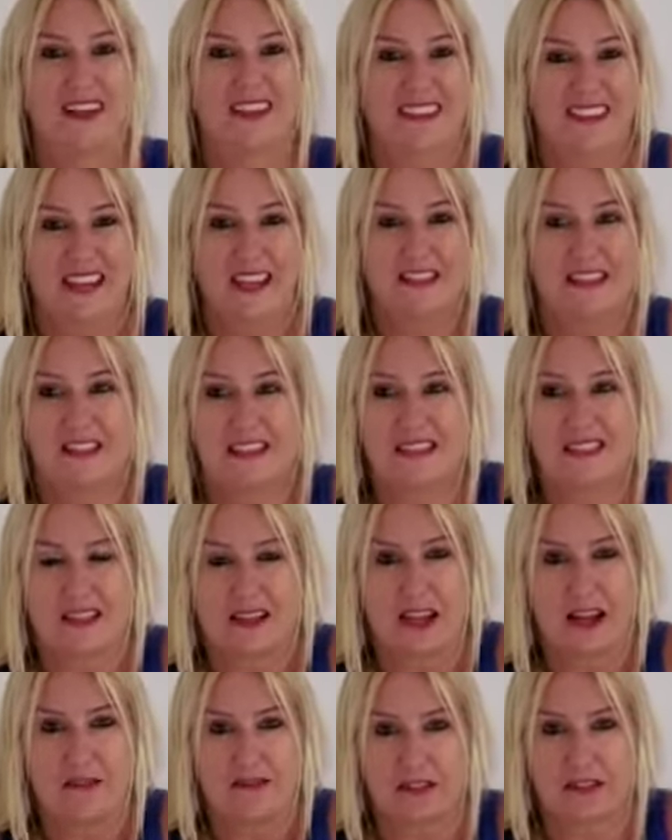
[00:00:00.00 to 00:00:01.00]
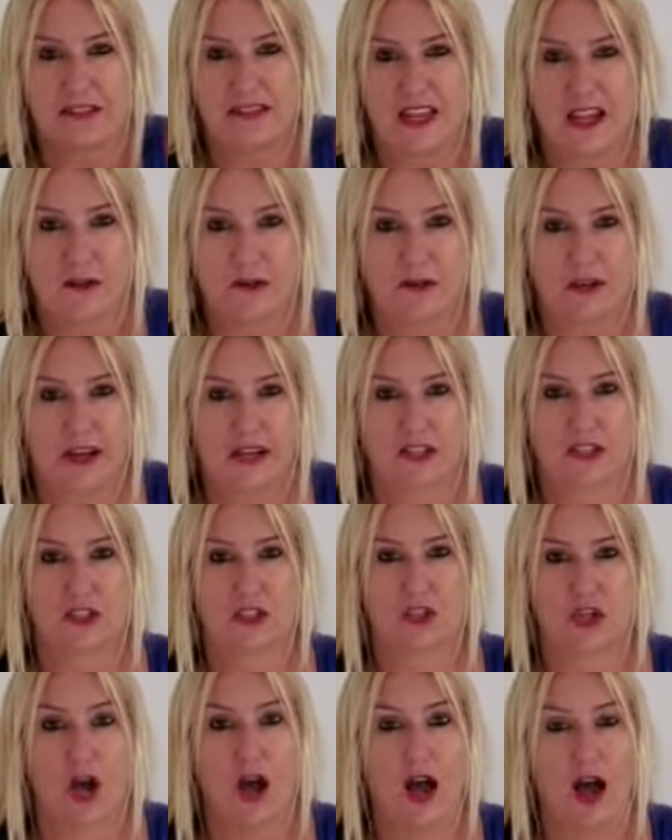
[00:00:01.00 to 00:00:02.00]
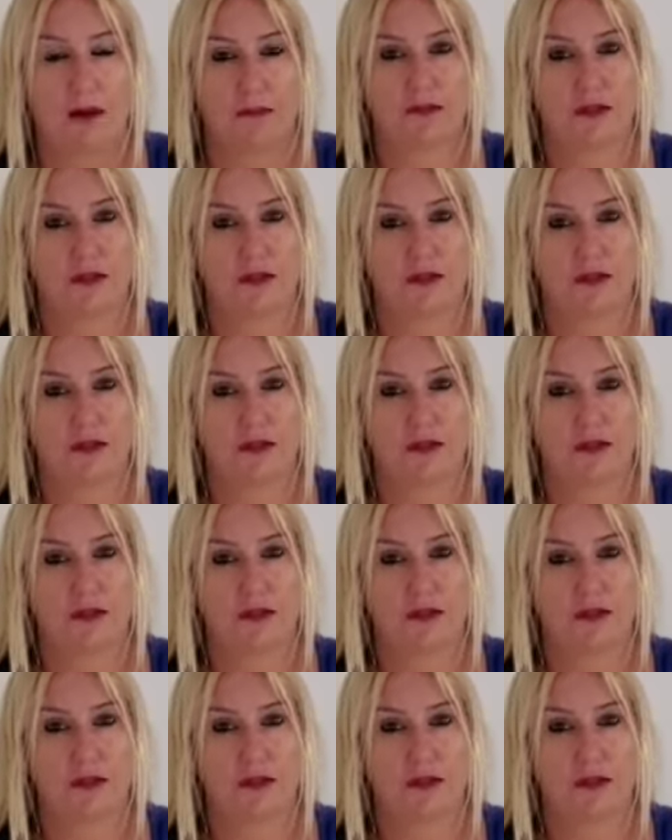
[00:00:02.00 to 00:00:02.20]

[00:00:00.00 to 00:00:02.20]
That's kind of a standardized job.